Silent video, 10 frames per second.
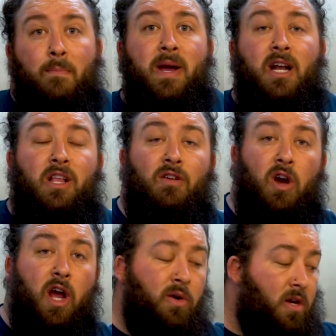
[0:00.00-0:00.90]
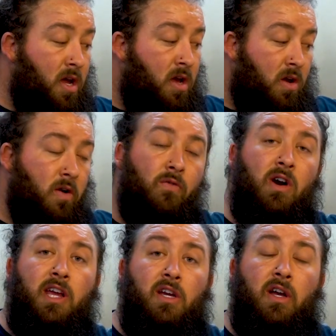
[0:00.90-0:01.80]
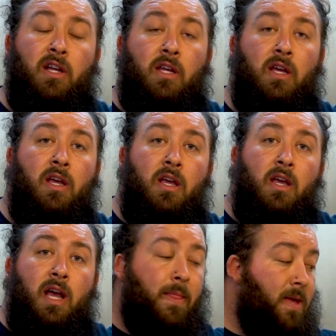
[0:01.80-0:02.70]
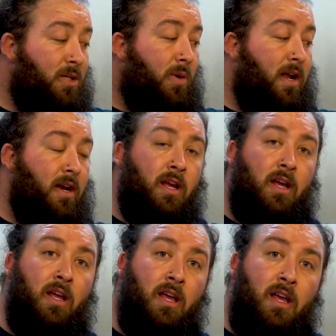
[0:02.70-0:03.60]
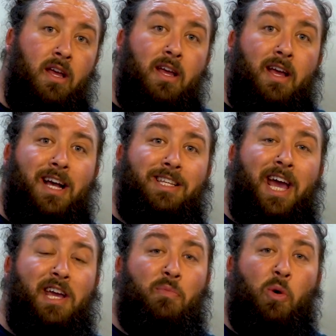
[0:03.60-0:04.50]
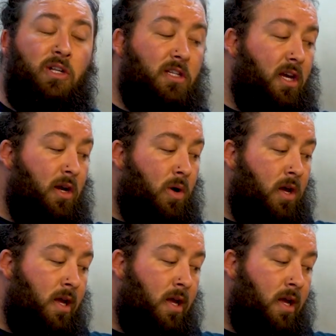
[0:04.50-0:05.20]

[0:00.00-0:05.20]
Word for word: Middle of the road, really good and this one has an 8.2.